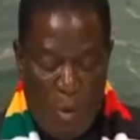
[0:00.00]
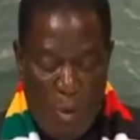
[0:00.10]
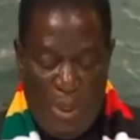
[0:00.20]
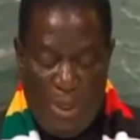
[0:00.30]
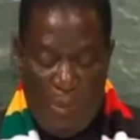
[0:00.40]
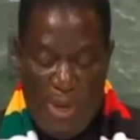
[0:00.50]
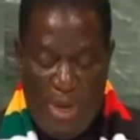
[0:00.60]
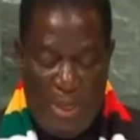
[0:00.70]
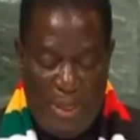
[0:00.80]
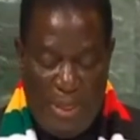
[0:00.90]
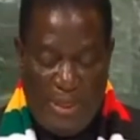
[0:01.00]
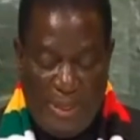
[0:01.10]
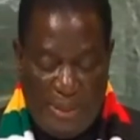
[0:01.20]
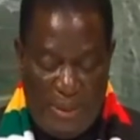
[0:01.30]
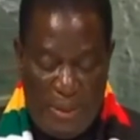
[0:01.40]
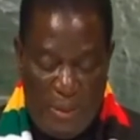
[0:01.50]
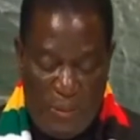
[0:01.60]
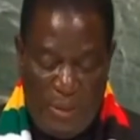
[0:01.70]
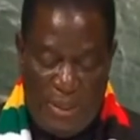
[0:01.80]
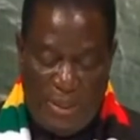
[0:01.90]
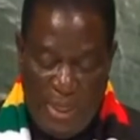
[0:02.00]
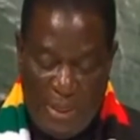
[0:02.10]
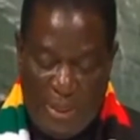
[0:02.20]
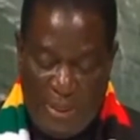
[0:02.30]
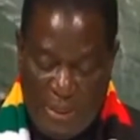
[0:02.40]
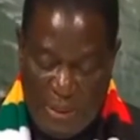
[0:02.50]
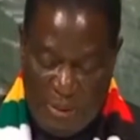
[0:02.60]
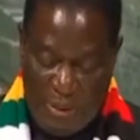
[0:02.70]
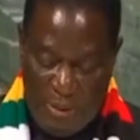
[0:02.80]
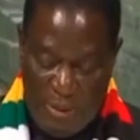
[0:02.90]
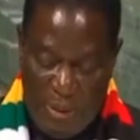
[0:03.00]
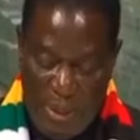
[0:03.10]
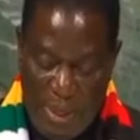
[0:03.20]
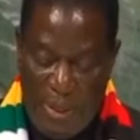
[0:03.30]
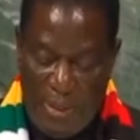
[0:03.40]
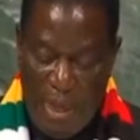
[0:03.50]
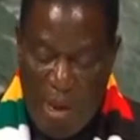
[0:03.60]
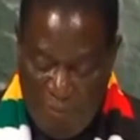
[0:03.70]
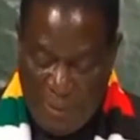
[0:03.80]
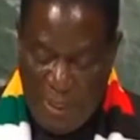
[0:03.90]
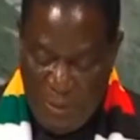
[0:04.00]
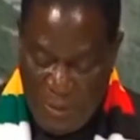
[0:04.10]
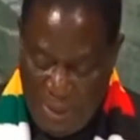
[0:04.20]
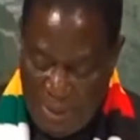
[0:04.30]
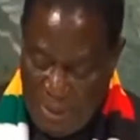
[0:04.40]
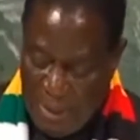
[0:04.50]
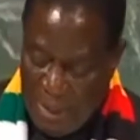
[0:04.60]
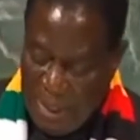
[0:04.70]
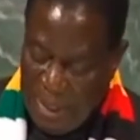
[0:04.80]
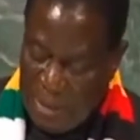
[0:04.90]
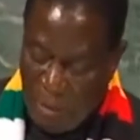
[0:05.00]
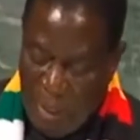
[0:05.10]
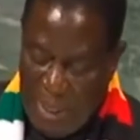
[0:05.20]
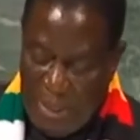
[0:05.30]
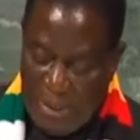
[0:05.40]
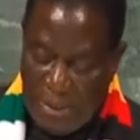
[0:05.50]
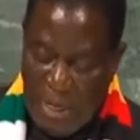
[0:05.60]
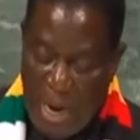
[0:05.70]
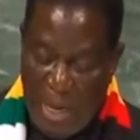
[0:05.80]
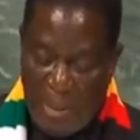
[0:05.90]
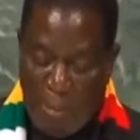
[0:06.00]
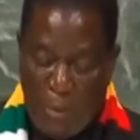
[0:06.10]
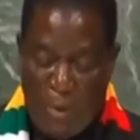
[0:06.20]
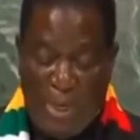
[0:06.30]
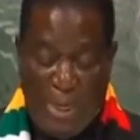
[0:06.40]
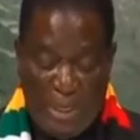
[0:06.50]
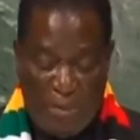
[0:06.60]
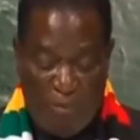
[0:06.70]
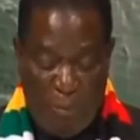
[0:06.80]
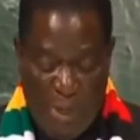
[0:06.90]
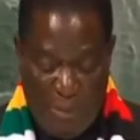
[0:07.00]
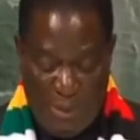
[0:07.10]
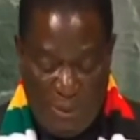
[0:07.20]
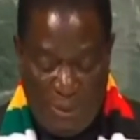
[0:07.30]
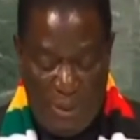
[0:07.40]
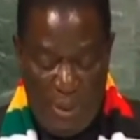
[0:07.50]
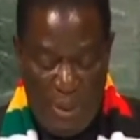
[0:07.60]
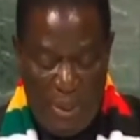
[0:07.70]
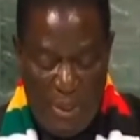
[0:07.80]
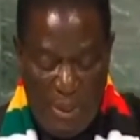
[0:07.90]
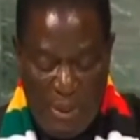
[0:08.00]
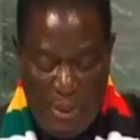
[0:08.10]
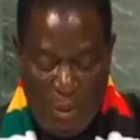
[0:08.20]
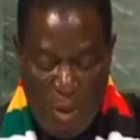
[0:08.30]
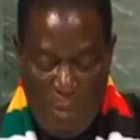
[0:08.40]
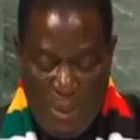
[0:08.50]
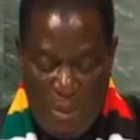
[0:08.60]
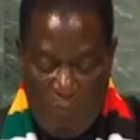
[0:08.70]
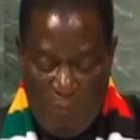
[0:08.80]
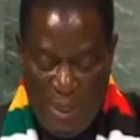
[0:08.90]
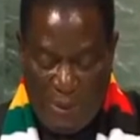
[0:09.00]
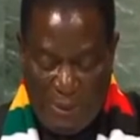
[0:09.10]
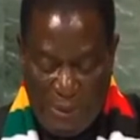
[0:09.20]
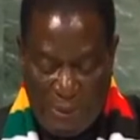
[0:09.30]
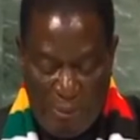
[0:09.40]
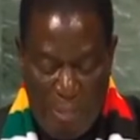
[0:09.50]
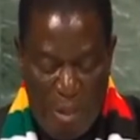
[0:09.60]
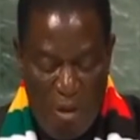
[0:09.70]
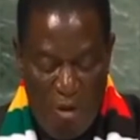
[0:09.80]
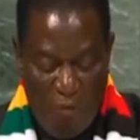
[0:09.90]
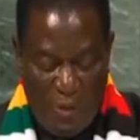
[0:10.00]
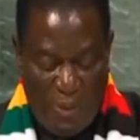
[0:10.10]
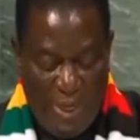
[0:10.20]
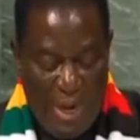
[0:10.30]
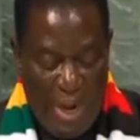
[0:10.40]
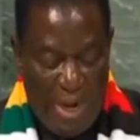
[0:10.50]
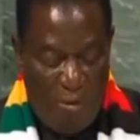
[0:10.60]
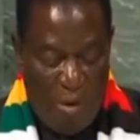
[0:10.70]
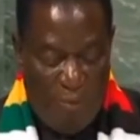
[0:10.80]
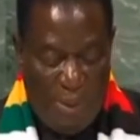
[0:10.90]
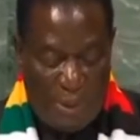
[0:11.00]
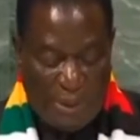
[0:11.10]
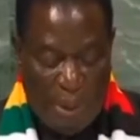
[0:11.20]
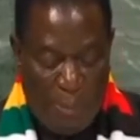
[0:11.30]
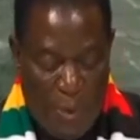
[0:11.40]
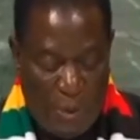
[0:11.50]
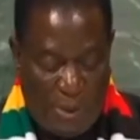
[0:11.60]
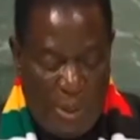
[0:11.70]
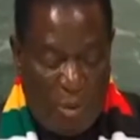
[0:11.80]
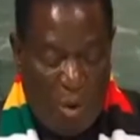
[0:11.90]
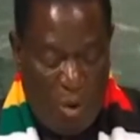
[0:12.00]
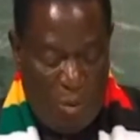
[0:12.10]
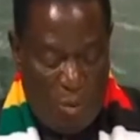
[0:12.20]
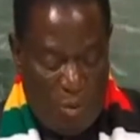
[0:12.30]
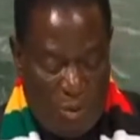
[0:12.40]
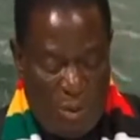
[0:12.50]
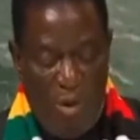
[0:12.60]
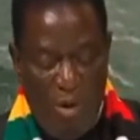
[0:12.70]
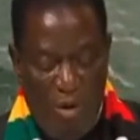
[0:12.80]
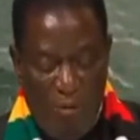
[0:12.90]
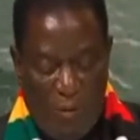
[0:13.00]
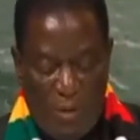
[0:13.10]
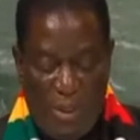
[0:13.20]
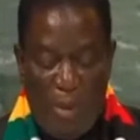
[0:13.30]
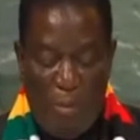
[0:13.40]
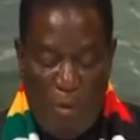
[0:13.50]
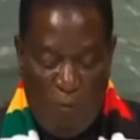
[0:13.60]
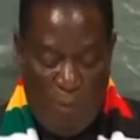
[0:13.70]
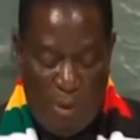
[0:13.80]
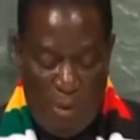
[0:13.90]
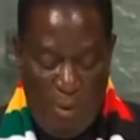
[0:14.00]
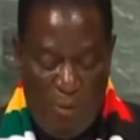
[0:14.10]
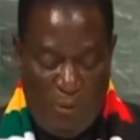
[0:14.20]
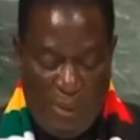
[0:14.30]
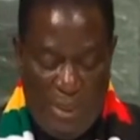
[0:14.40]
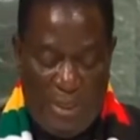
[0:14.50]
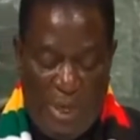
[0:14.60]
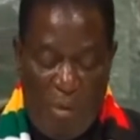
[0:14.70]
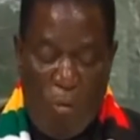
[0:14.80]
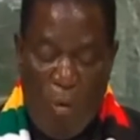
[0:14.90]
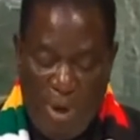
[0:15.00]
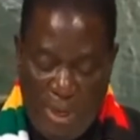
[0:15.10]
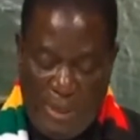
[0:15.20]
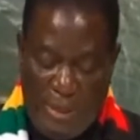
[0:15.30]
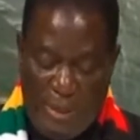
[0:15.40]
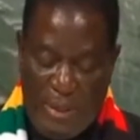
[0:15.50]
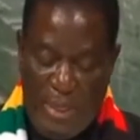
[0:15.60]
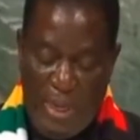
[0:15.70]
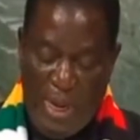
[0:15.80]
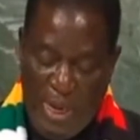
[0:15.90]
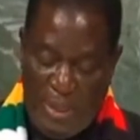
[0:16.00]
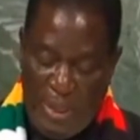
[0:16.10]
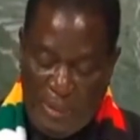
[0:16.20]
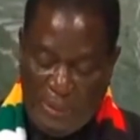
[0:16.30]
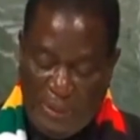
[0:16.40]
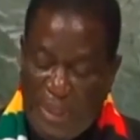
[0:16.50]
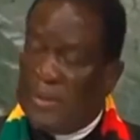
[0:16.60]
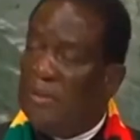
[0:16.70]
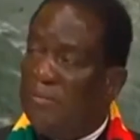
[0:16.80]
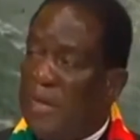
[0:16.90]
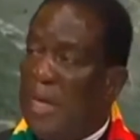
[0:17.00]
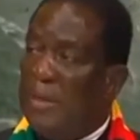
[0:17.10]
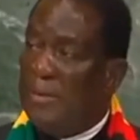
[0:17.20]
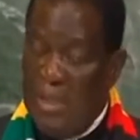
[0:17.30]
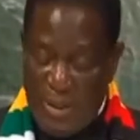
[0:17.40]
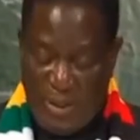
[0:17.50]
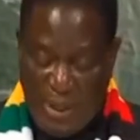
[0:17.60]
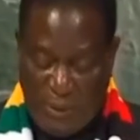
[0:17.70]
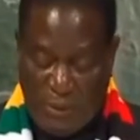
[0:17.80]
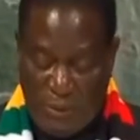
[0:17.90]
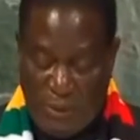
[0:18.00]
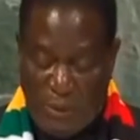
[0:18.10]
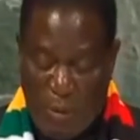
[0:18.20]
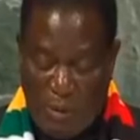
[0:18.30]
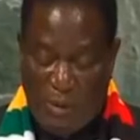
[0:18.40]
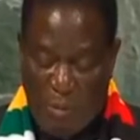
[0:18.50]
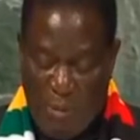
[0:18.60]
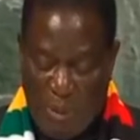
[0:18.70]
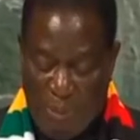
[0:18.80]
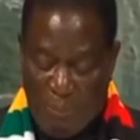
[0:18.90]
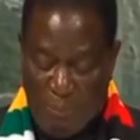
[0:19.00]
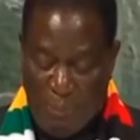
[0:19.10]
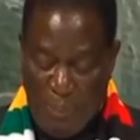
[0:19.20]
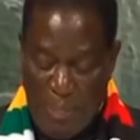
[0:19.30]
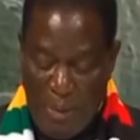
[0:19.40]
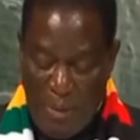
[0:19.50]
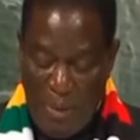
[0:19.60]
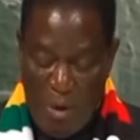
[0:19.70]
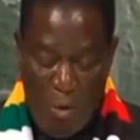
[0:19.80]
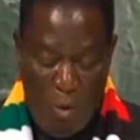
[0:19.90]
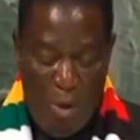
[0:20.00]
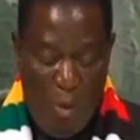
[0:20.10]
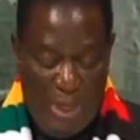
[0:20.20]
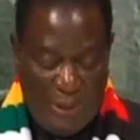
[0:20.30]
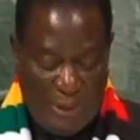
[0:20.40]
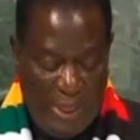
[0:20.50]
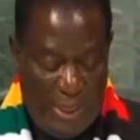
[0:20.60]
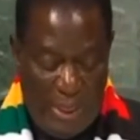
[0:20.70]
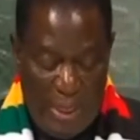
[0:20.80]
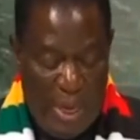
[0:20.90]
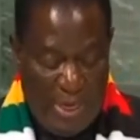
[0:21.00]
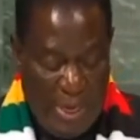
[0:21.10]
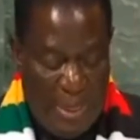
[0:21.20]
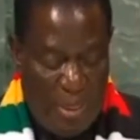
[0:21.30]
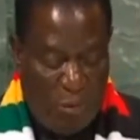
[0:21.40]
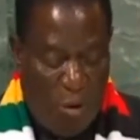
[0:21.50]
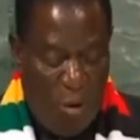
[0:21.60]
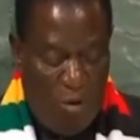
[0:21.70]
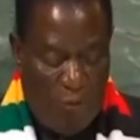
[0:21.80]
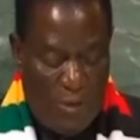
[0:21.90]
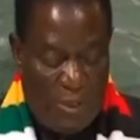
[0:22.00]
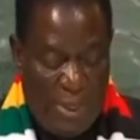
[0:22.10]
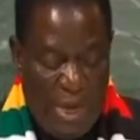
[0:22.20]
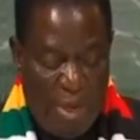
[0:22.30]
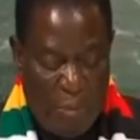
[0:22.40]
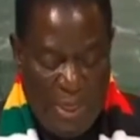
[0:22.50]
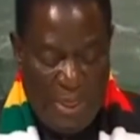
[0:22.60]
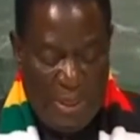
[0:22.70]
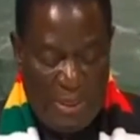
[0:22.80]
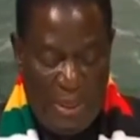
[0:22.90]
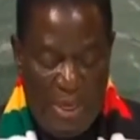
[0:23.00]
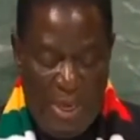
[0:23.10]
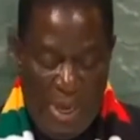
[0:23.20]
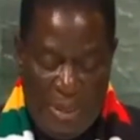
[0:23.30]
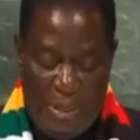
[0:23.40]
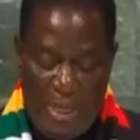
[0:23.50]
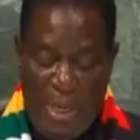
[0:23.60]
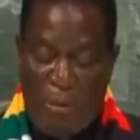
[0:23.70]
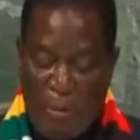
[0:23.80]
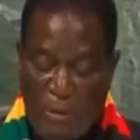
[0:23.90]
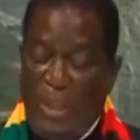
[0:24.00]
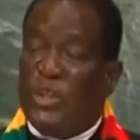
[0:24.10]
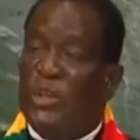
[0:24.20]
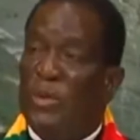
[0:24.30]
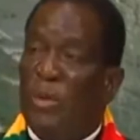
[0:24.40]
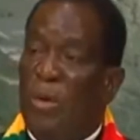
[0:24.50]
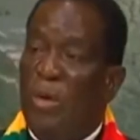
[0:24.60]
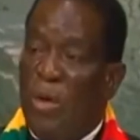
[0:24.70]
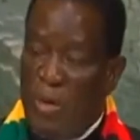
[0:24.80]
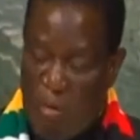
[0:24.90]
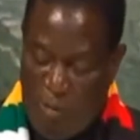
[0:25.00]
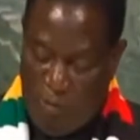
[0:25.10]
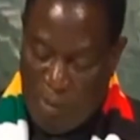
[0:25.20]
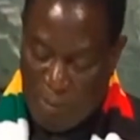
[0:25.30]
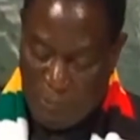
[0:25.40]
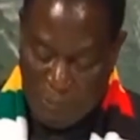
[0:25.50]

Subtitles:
We remain indebted to the SADC region and the African Union, as well as other progressive members in the Committee of Nations, for their unwavering support and calls for the removal of these unwarranted and unjustified sanctions on Zimbabwe. We once again call for their immediate and unconditional removal.